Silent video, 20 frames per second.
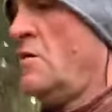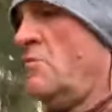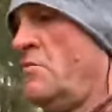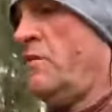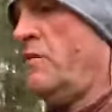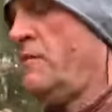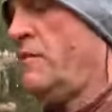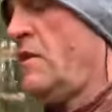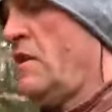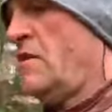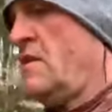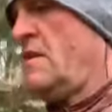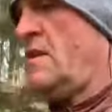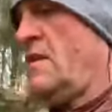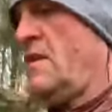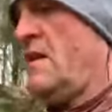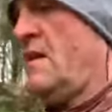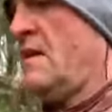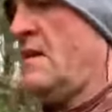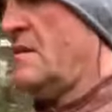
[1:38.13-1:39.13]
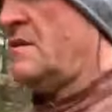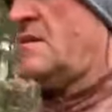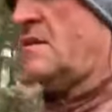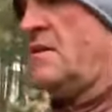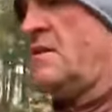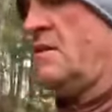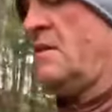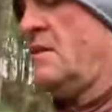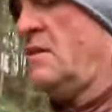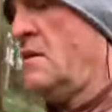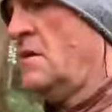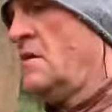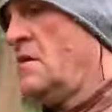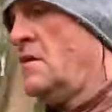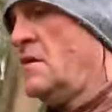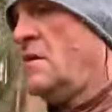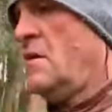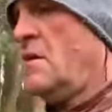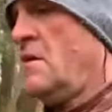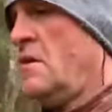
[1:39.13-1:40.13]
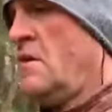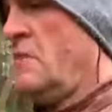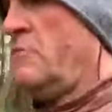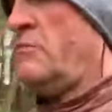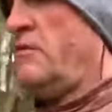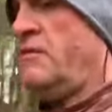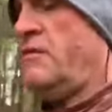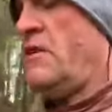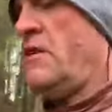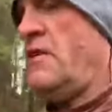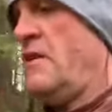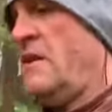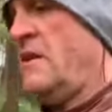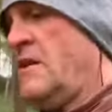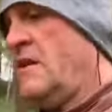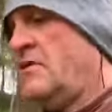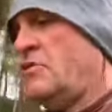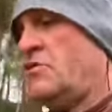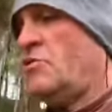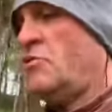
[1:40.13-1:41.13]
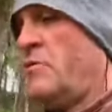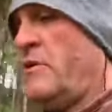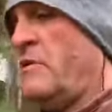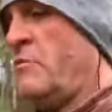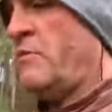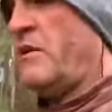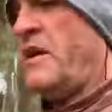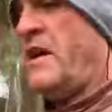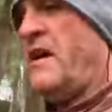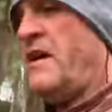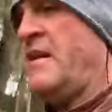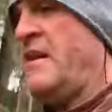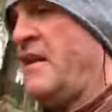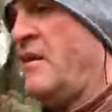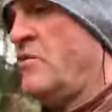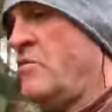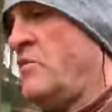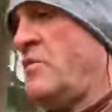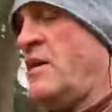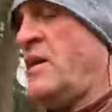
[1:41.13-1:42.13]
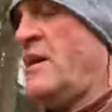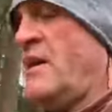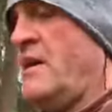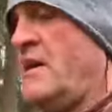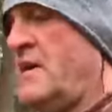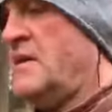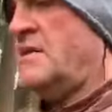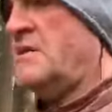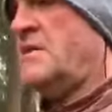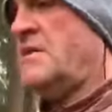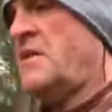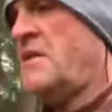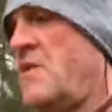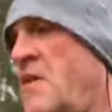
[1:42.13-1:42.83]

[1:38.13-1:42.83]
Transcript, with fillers: We've done that. We've done that. So where we're at now is,